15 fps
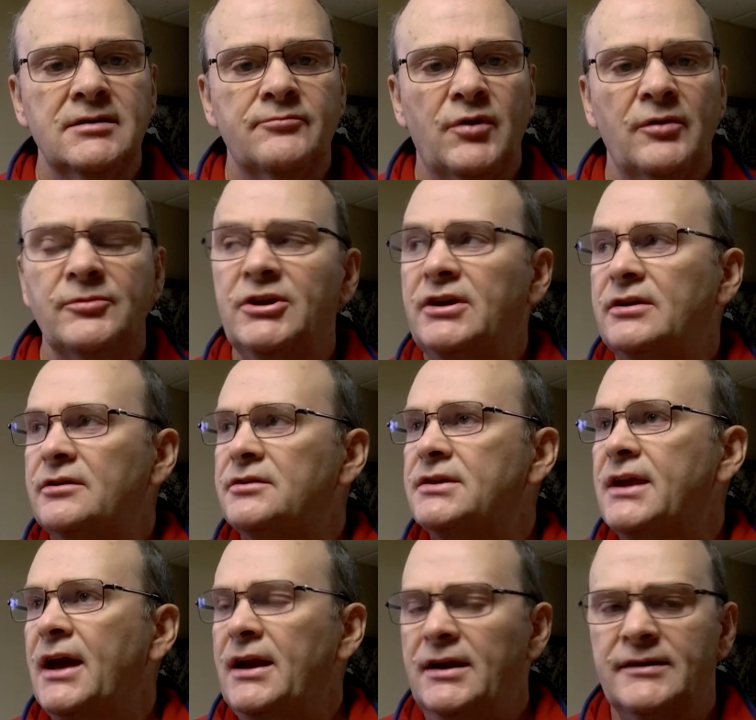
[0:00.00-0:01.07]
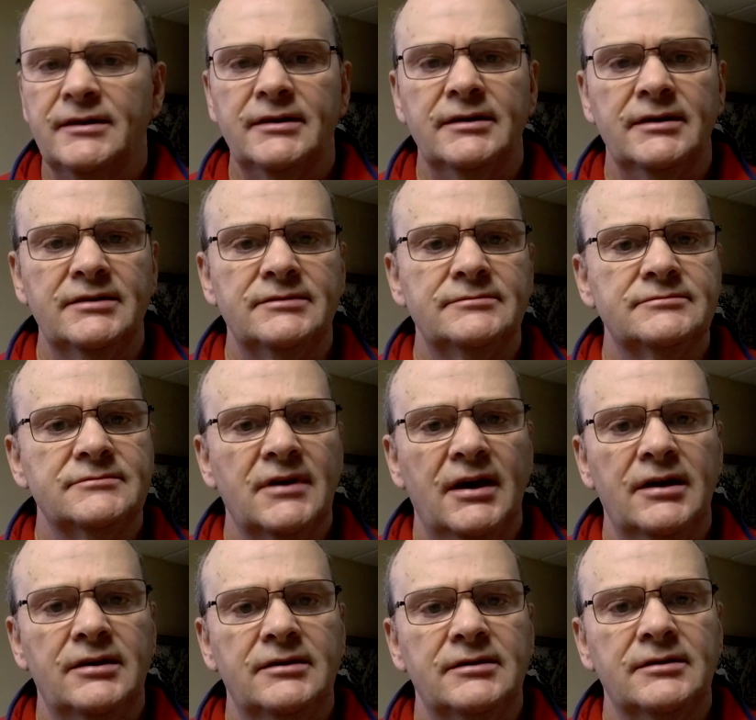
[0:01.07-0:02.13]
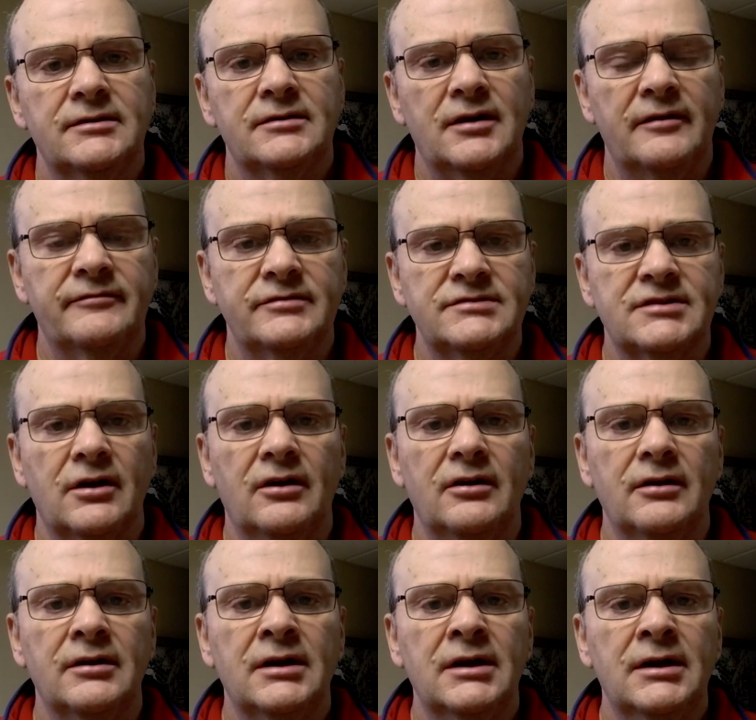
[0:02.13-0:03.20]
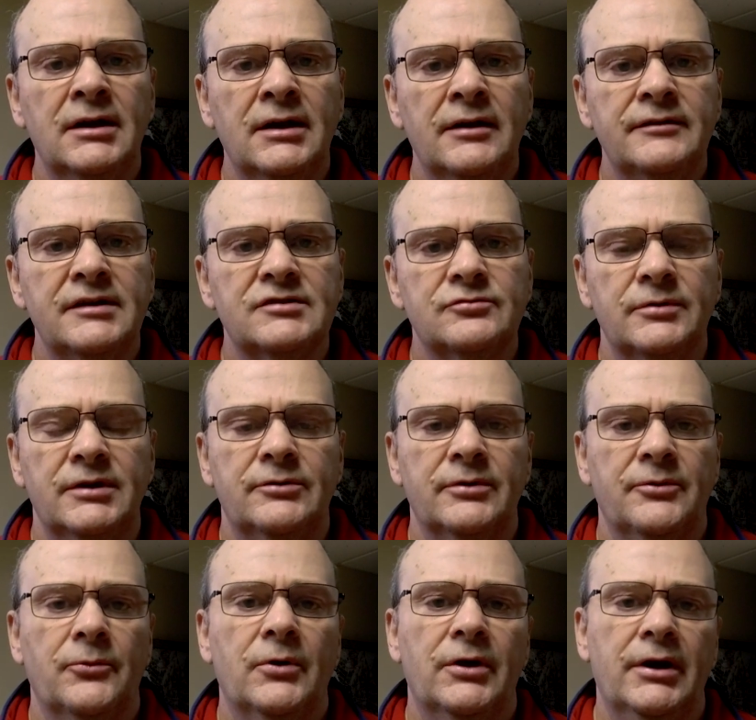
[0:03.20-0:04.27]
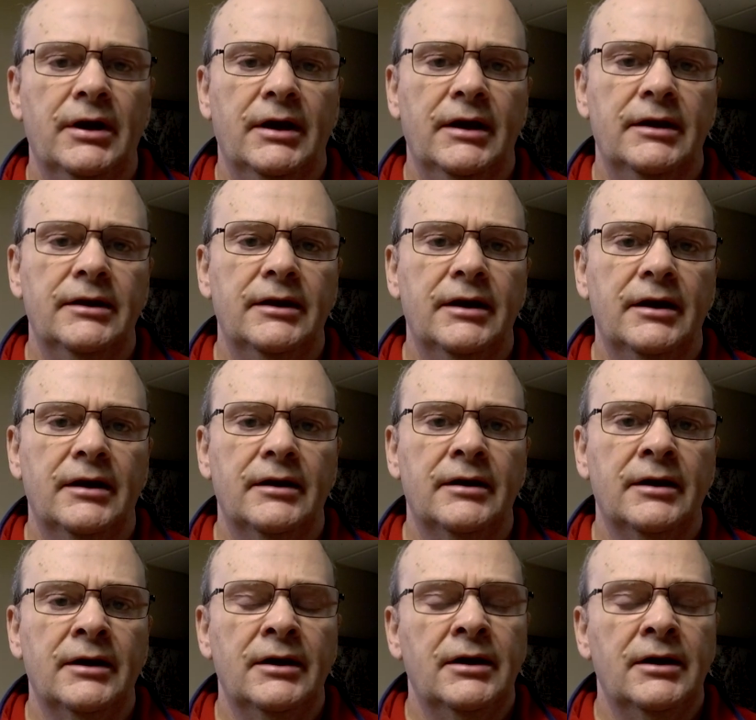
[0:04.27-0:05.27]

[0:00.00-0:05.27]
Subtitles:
Probably here in Canada, I had a conference call this week with work, and